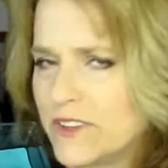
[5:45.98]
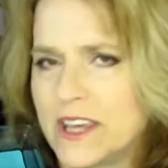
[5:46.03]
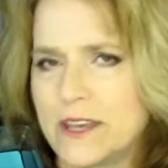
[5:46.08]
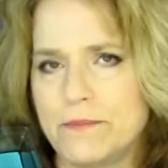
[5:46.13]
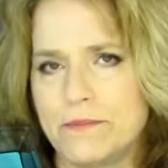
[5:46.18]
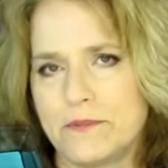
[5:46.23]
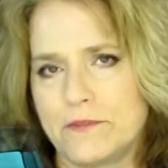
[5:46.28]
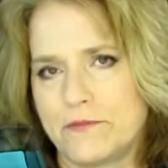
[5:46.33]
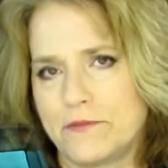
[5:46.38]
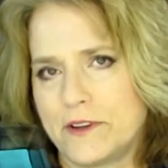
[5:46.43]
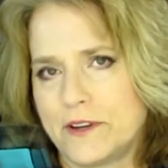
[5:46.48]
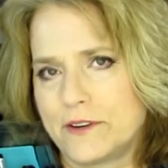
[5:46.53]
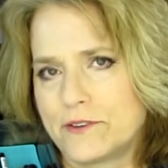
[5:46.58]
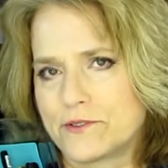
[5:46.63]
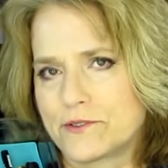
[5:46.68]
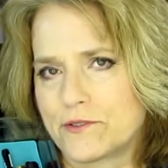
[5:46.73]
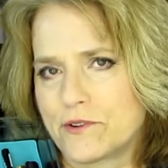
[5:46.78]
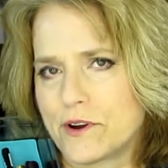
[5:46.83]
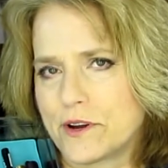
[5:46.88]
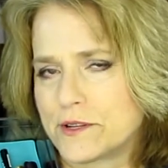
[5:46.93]
Keep your
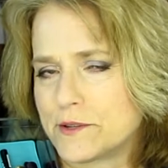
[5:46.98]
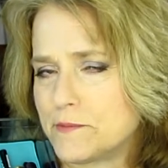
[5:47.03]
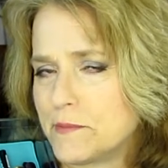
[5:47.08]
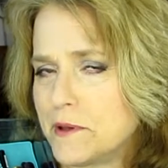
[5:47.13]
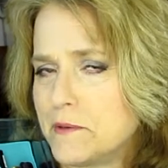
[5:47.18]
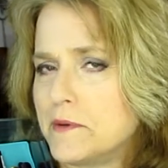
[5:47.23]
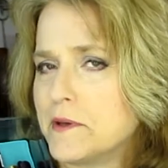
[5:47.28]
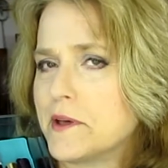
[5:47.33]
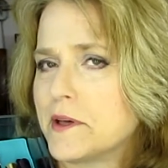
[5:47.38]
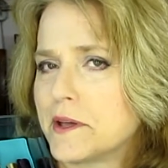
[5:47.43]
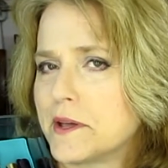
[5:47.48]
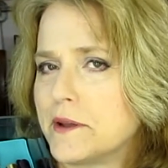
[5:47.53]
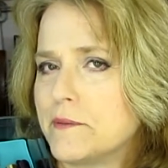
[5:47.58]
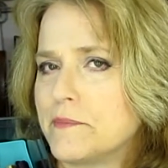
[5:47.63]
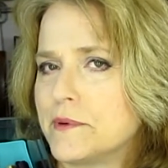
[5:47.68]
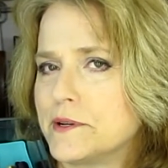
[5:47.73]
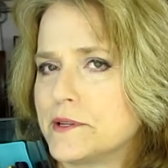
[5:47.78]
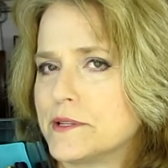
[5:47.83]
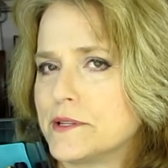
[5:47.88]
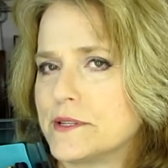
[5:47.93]
fingers crossed. Maybe I'll get a
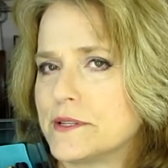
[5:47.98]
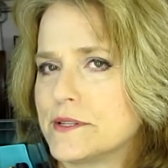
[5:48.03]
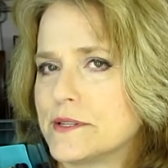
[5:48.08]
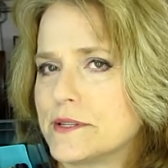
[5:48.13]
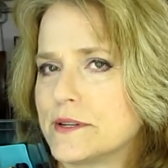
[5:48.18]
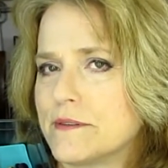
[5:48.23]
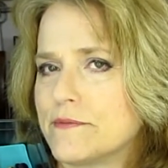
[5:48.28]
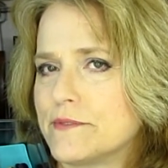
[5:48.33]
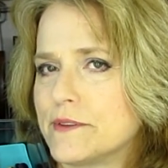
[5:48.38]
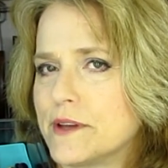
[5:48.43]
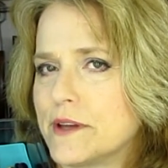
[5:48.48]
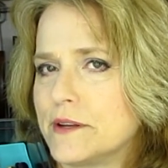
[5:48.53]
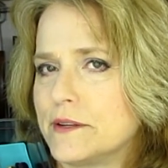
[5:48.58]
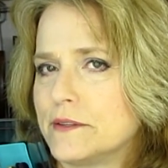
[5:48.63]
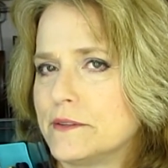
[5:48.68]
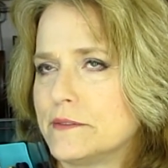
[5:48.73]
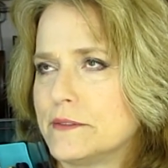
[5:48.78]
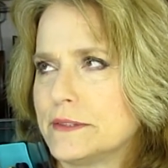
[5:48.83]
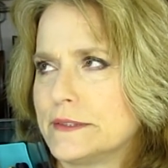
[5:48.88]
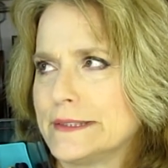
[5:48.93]
bunch of this stuff
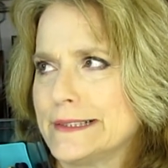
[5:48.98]
done.